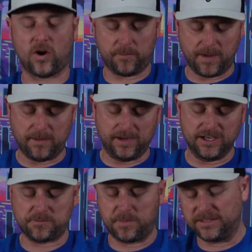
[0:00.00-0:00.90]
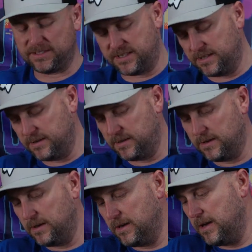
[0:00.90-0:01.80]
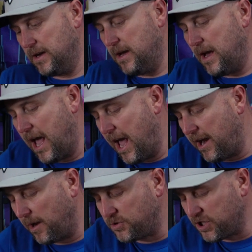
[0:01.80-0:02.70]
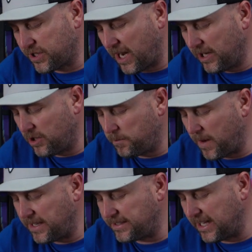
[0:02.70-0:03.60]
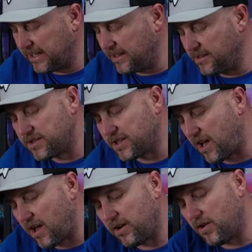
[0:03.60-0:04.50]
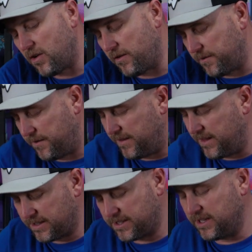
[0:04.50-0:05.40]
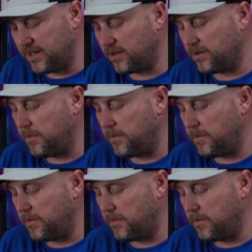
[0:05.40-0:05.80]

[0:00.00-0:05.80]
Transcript: RPM hitch pins, and I'm just going to place that inside of this little